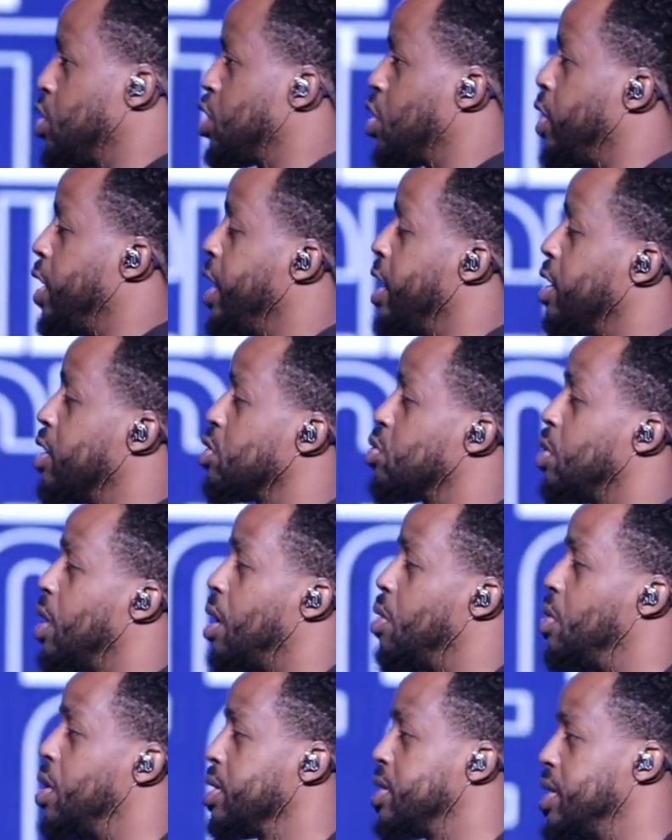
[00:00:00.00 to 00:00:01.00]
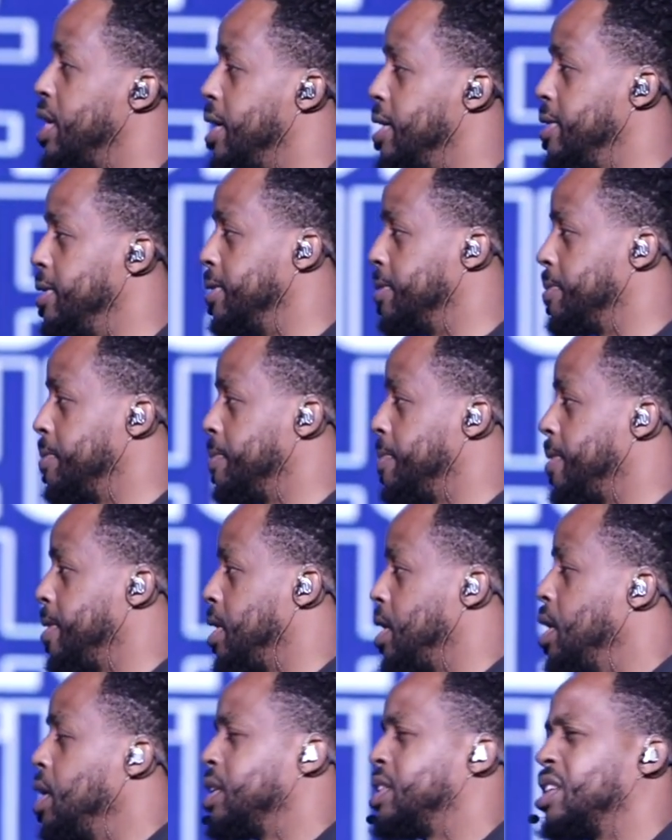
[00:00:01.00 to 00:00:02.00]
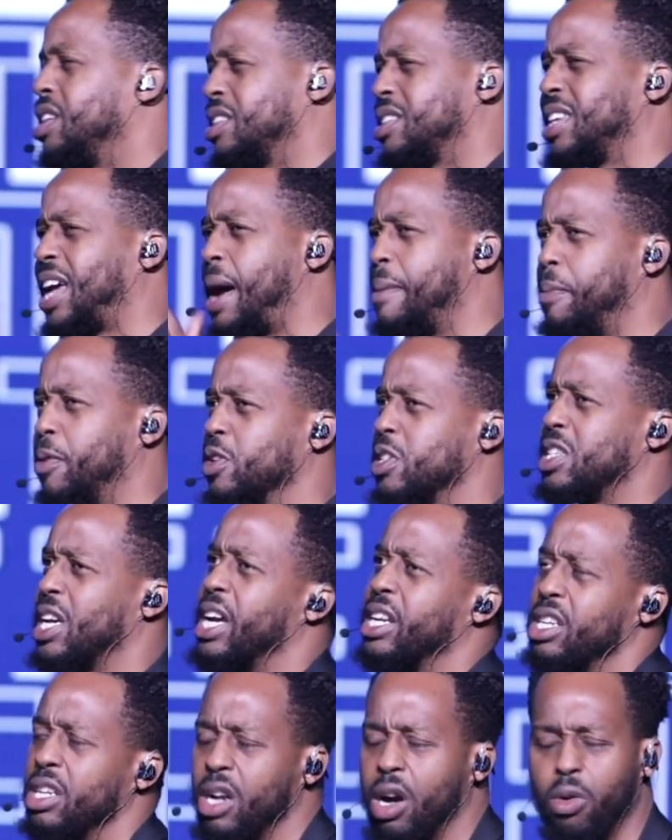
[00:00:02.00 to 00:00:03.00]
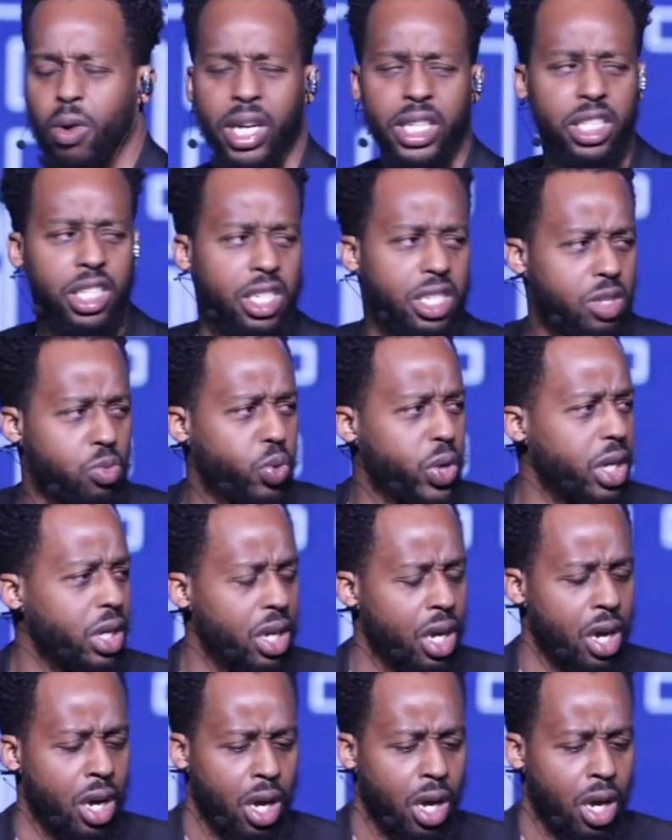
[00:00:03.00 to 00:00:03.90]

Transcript: So here's what I want to tell you. The disciples said, You know what, Jesus, we,